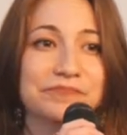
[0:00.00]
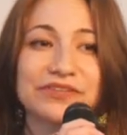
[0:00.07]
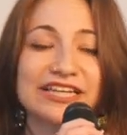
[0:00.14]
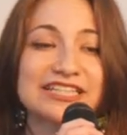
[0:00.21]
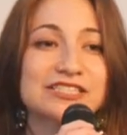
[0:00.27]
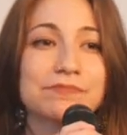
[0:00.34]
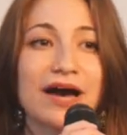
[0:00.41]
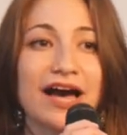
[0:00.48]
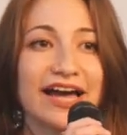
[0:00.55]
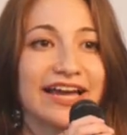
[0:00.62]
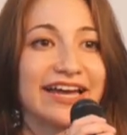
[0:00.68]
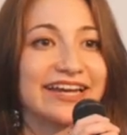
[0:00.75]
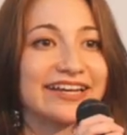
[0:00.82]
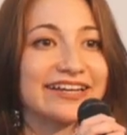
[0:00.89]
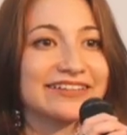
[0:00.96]
Is
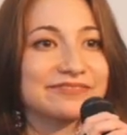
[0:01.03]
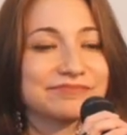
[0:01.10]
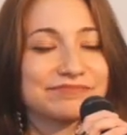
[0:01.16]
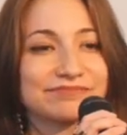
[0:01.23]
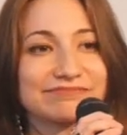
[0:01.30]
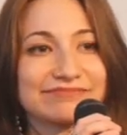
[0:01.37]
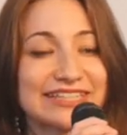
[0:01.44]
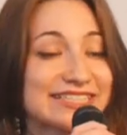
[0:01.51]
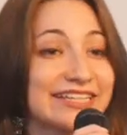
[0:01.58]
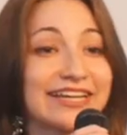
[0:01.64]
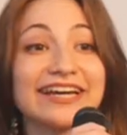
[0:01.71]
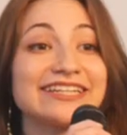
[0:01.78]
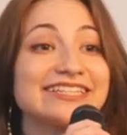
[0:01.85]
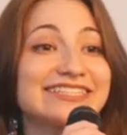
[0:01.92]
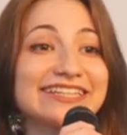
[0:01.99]
my
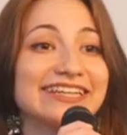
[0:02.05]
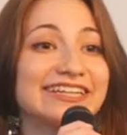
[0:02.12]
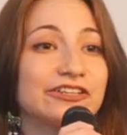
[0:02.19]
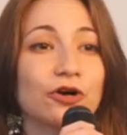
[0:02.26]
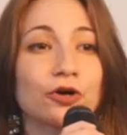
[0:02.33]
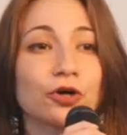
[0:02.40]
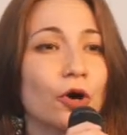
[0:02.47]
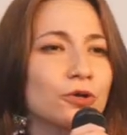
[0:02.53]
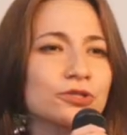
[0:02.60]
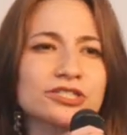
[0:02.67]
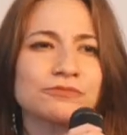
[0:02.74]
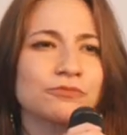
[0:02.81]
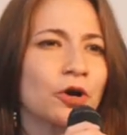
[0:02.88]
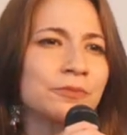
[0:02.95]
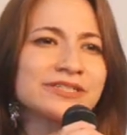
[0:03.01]
eternity your
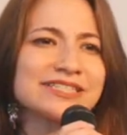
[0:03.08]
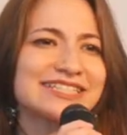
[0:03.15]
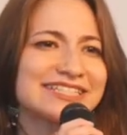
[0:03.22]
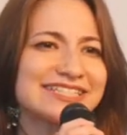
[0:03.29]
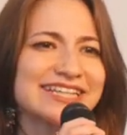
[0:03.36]
golden moment in